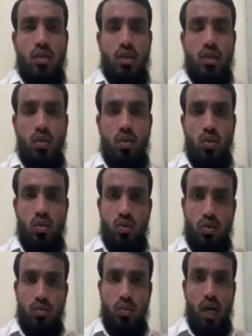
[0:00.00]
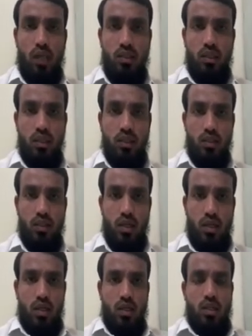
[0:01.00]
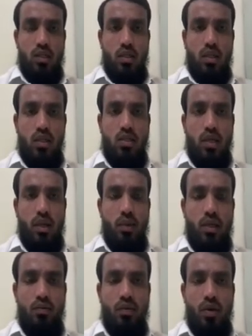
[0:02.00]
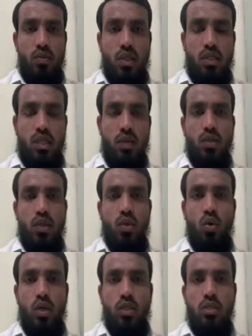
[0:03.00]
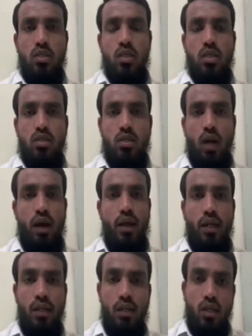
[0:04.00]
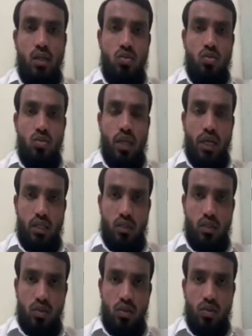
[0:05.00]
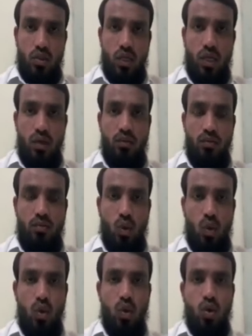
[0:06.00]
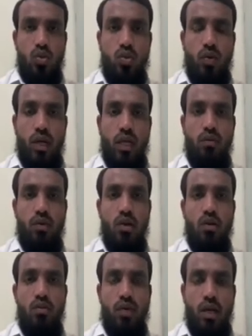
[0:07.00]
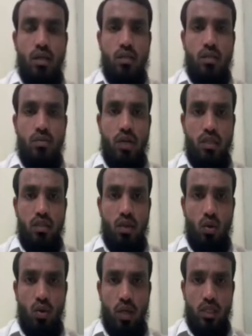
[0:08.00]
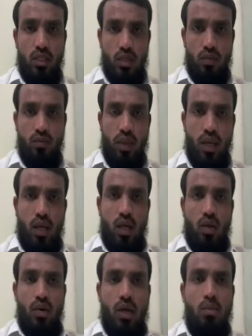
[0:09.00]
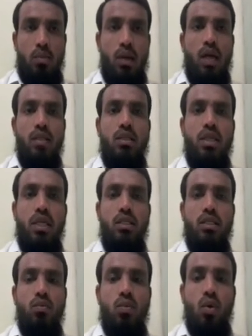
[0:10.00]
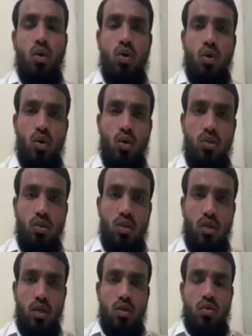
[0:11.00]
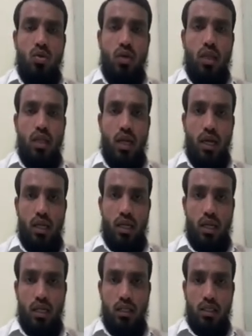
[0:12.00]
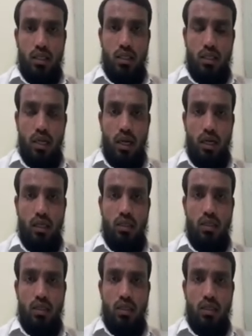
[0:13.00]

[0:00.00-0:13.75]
new branches. This is the stem, and from the stem the node is just starting. So there is also need of more growth. So whenever or where is the location where plants needs more growth, so in that region it is